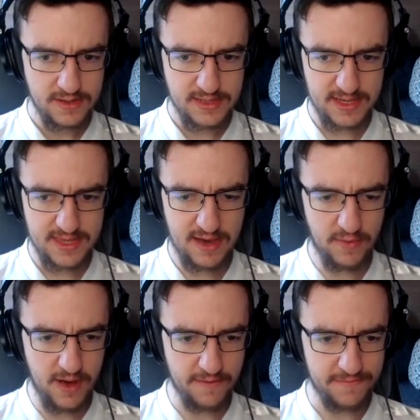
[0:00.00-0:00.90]
Take that
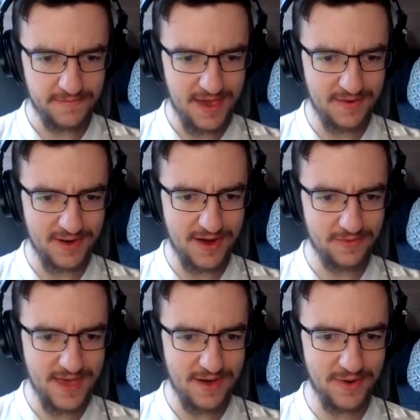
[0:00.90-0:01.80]
one off. There we
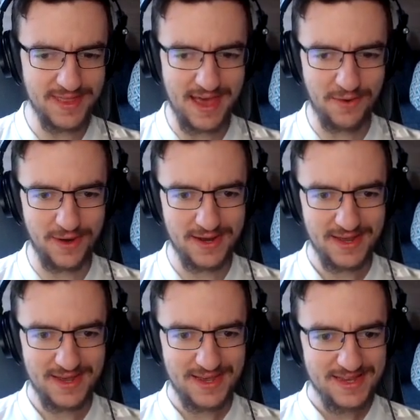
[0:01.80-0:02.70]
go. That one and that one.
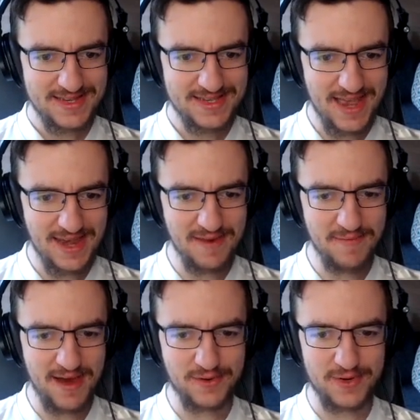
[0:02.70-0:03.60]
Send it
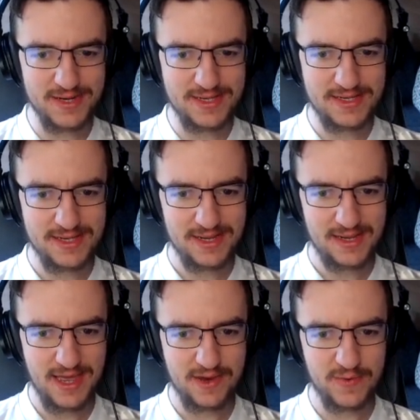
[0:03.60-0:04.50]
backwards,
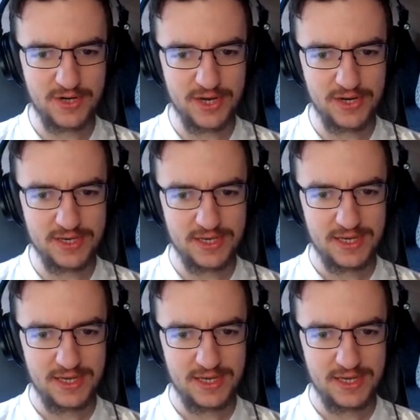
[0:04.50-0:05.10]
like we should.